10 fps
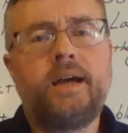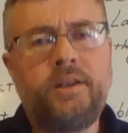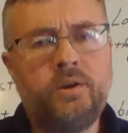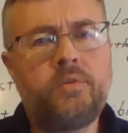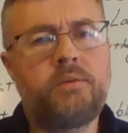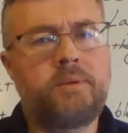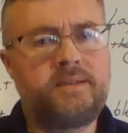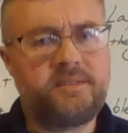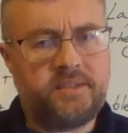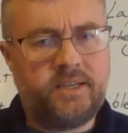I know that
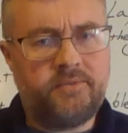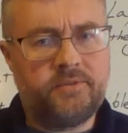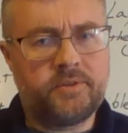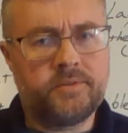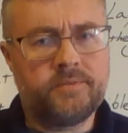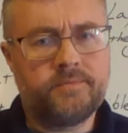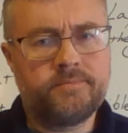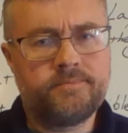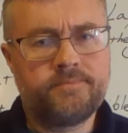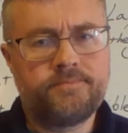my Savior
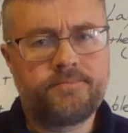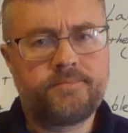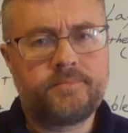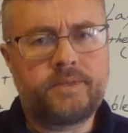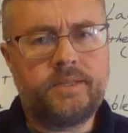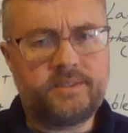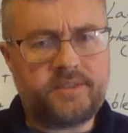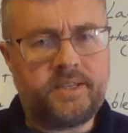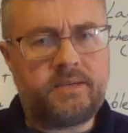is